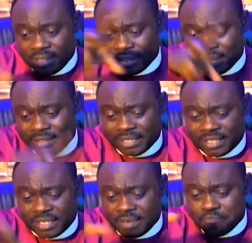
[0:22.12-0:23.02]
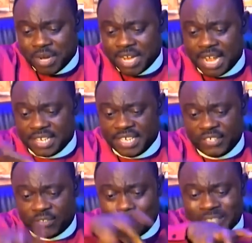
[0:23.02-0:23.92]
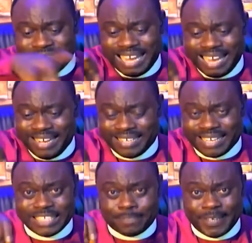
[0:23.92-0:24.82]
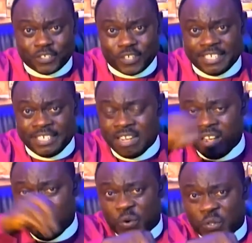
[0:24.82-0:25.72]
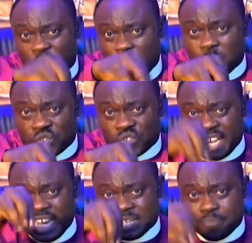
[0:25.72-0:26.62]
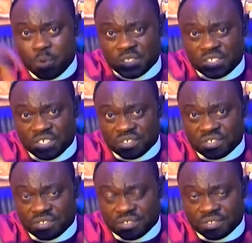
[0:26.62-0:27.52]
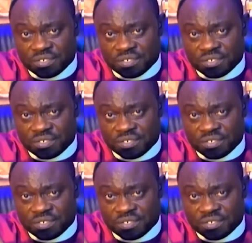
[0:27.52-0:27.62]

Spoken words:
that prayer needs to be said, especially for those in politics.